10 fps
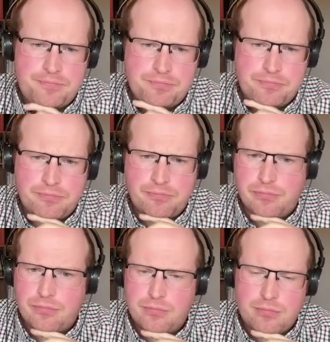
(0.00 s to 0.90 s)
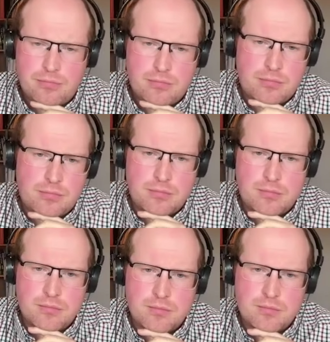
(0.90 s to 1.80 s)

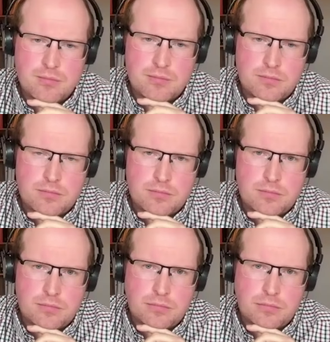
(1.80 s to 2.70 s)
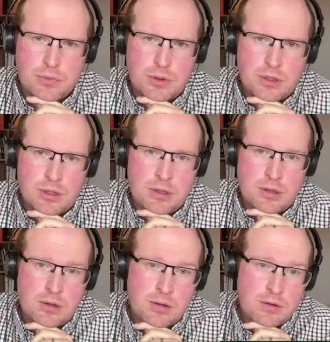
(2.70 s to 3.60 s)

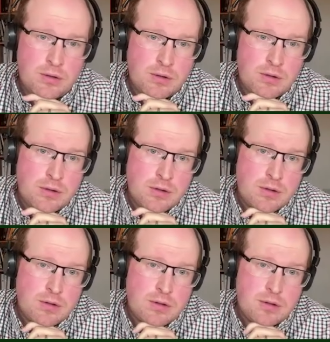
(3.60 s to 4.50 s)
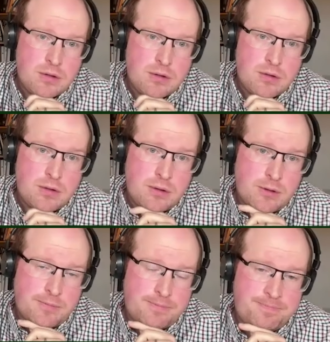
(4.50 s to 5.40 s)

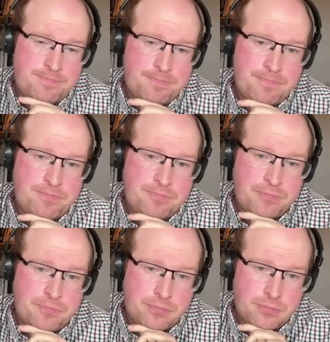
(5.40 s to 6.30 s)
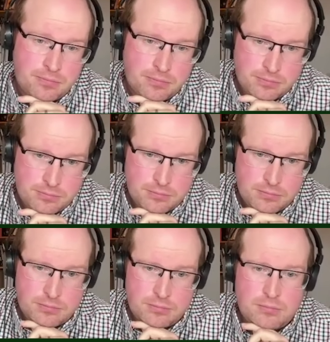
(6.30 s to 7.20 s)

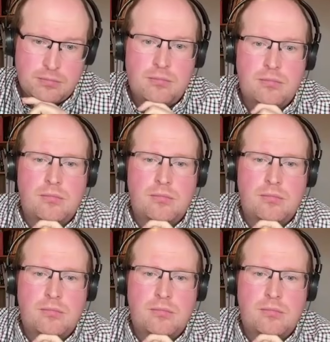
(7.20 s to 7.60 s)
The person shown says nothing.